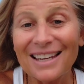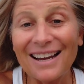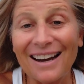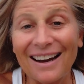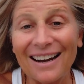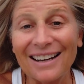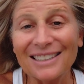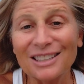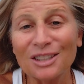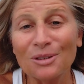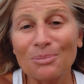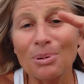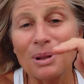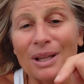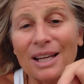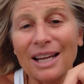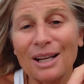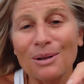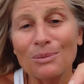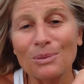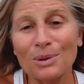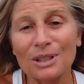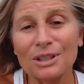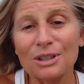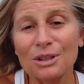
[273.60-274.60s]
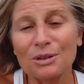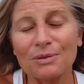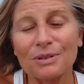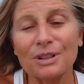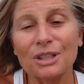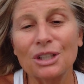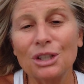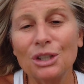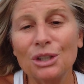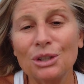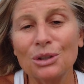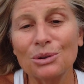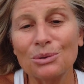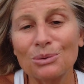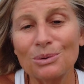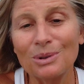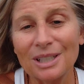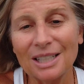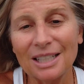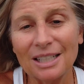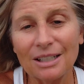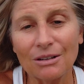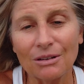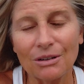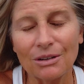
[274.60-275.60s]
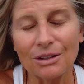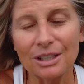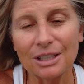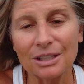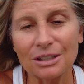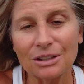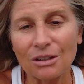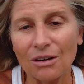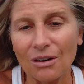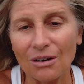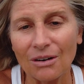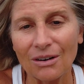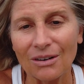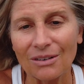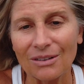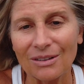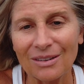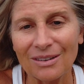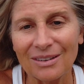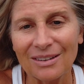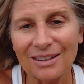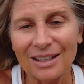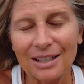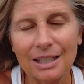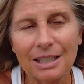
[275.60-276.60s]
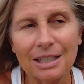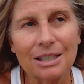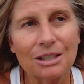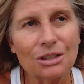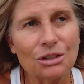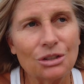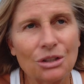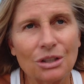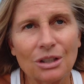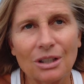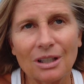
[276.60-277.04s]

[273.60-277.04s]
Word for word: God's plan was for you here on this earth.